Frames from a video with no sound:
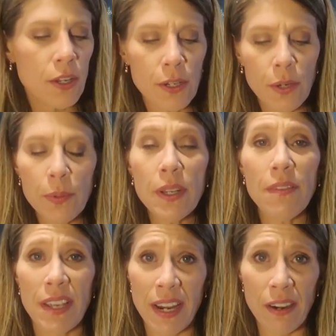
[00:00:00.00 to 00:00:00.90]
You know when you
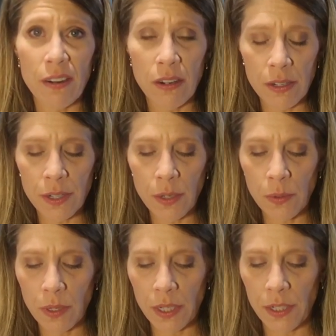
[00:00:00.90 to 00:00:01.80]
have a hair on
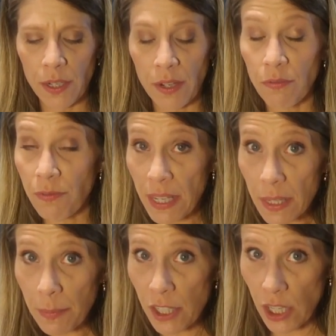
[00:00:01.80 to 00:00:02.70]
you and you can
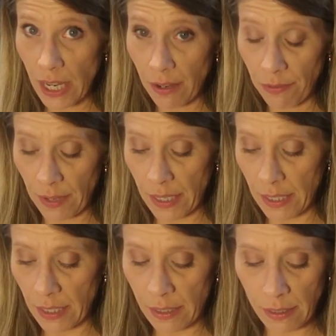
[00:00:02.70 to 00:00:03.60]
feel it but you can't
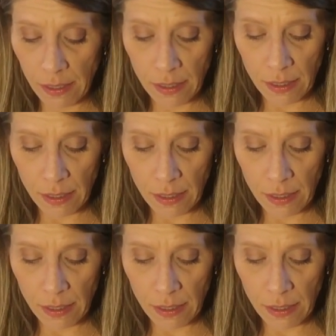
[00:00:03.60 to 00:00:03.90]
find it?